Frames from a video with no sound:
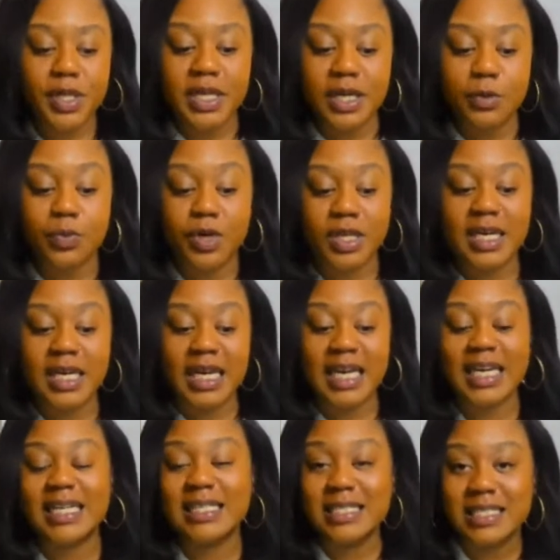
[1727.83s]
really, really
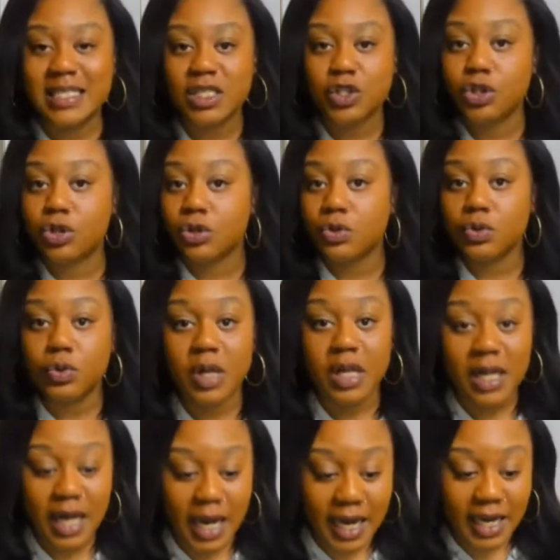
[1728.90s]
easy to
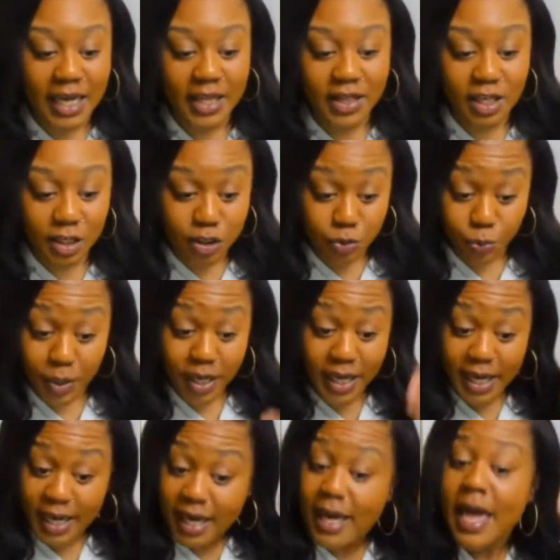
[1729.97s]
lay this
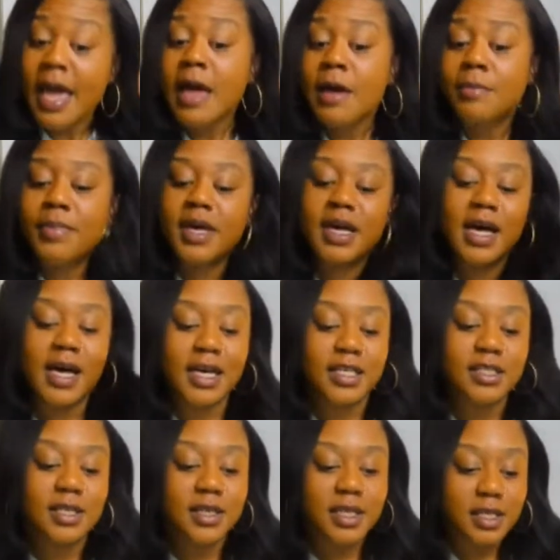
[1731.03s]
wig
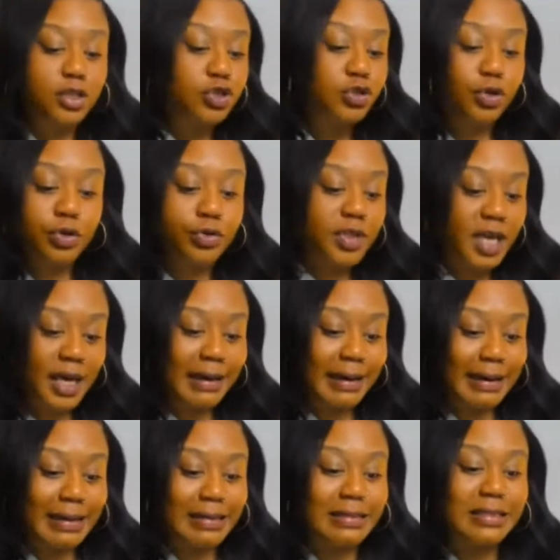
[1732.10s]
because the truth
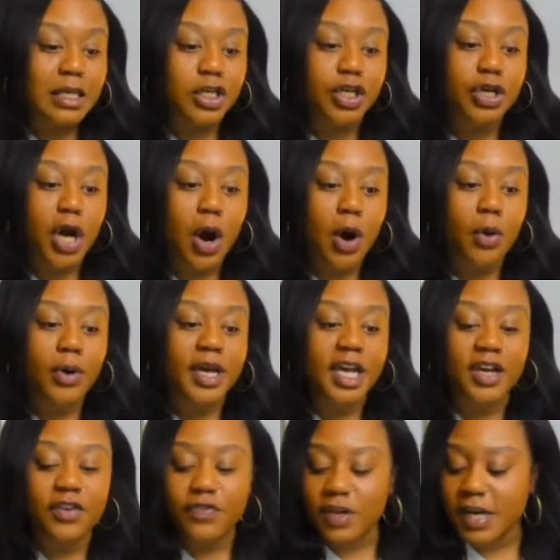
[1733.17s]
is, you know,
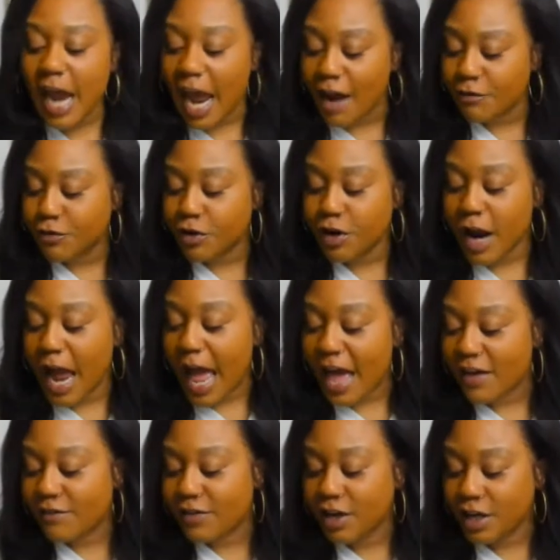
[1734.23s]
even after
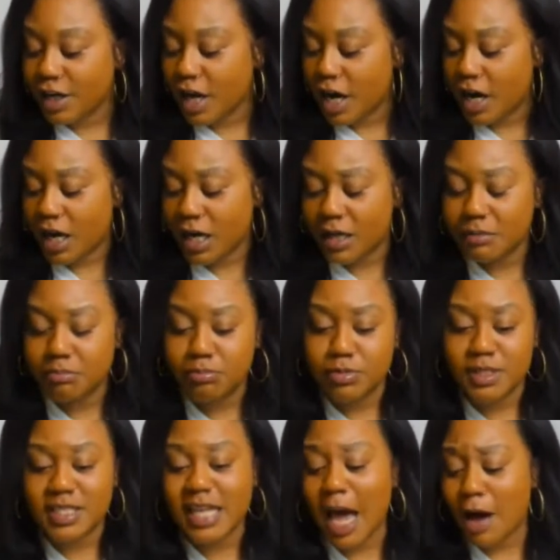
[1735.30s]
having a
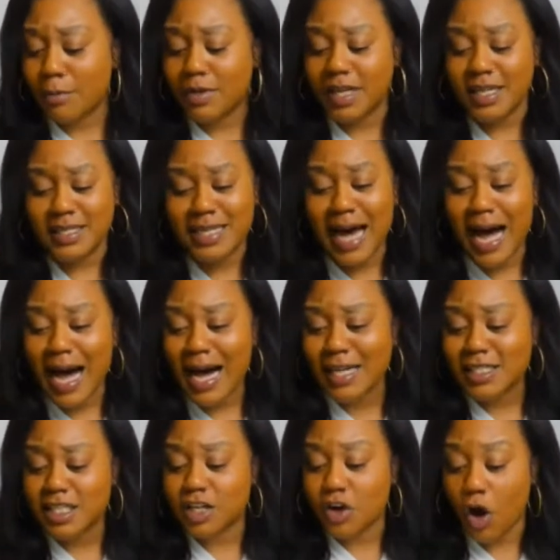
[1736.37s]
scalp
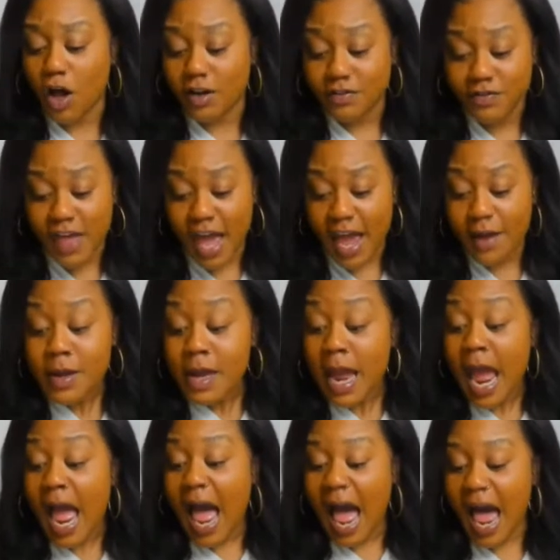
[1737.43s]
detox and all of that,
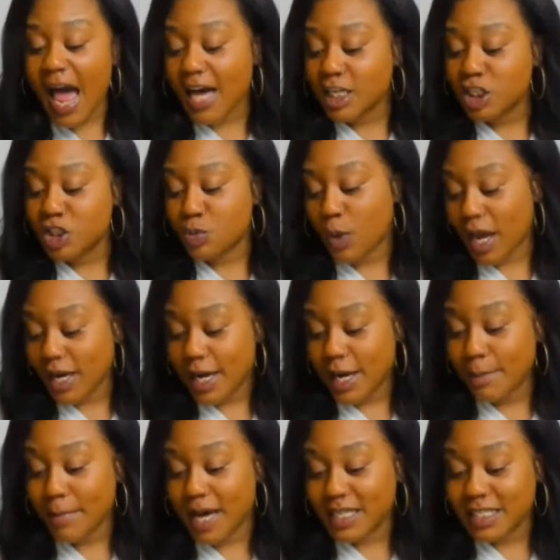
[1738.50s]
I sweat
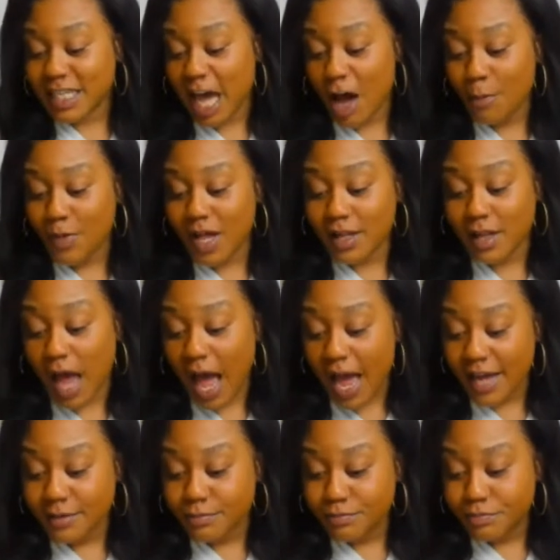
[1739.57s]
in my scalp a
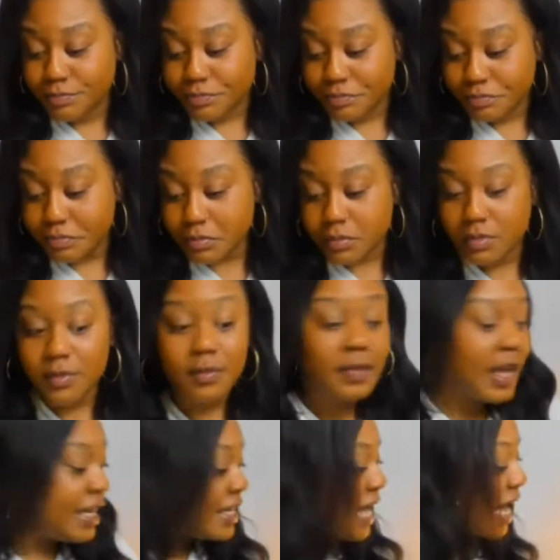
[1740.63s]
lot.
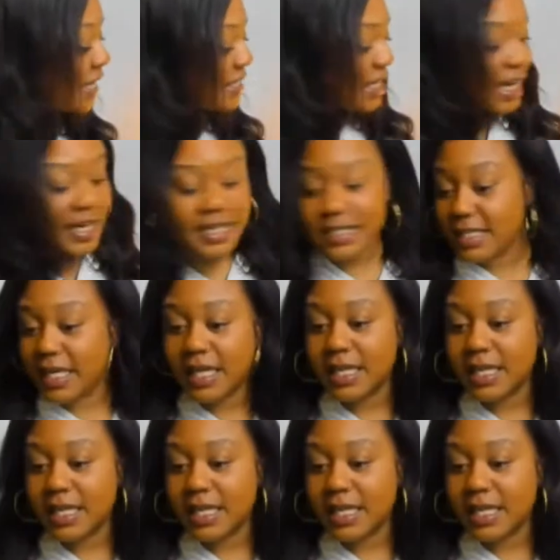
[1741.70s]
Yes, it is